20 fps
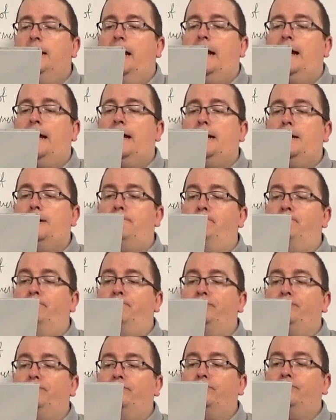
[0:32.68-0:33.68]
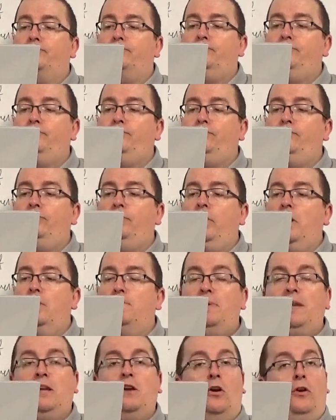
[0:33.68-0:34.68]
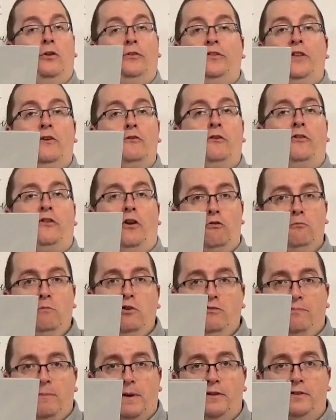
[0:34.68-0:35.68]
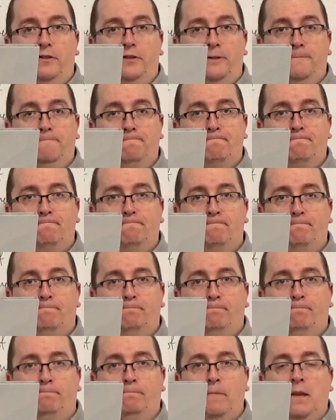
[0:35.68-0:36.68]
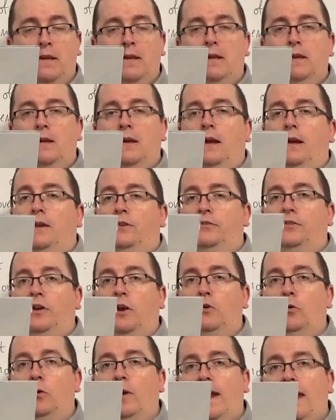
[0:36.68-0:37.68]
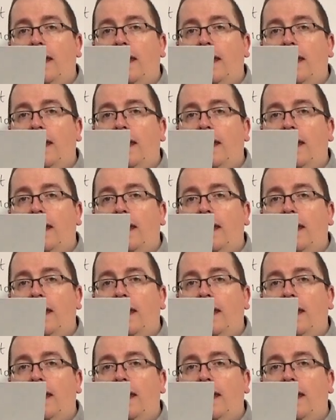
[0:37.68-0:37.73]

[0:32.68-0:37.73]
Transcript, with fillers: um, because there is no movement. So